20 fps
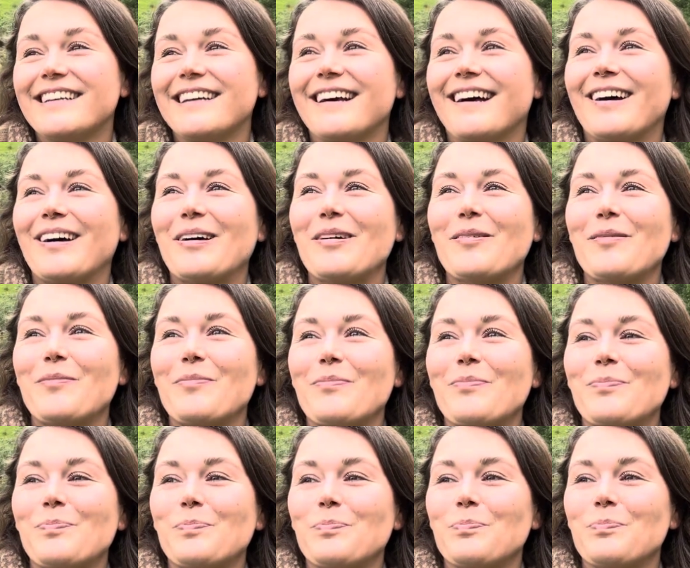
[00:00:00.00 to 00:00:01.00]

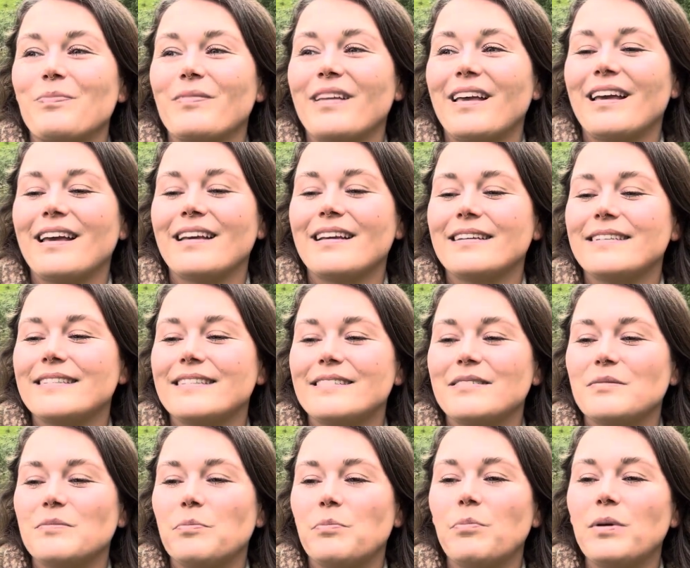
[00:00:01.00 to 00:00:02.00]
And
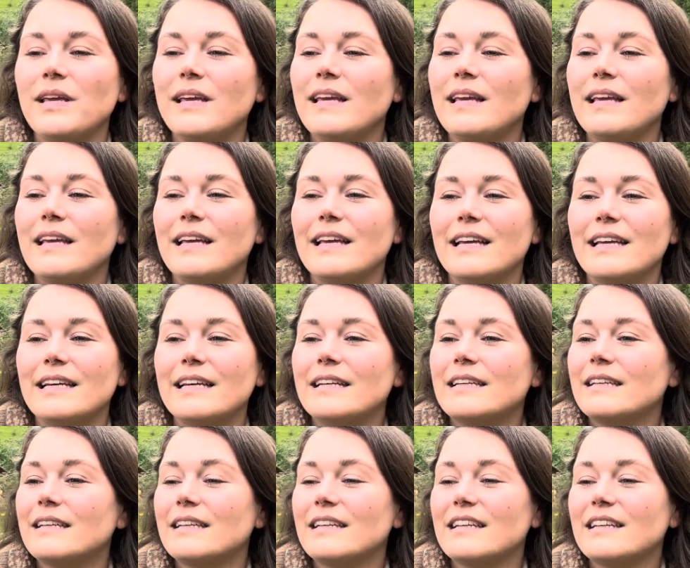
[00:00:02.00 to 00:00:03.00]
be
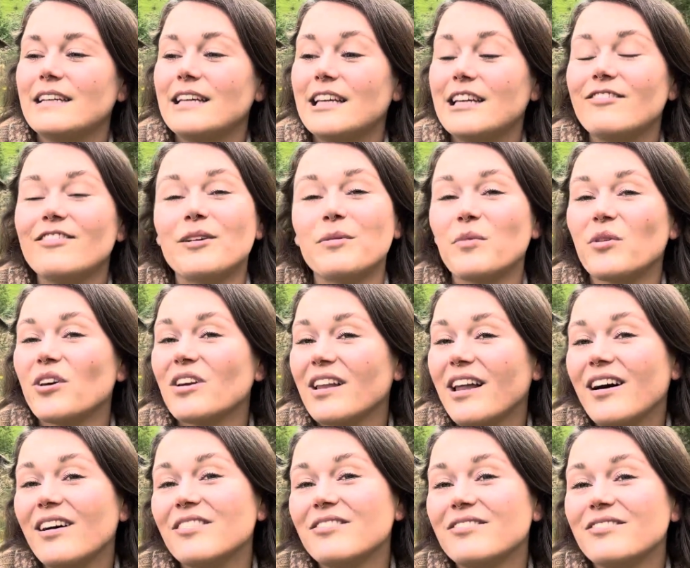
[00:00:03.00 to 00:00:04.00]
in even more
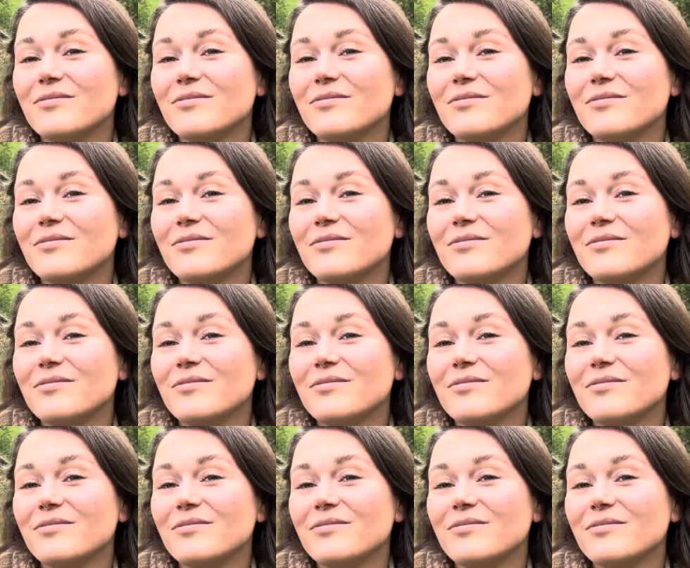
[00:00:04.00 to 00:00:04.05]
love.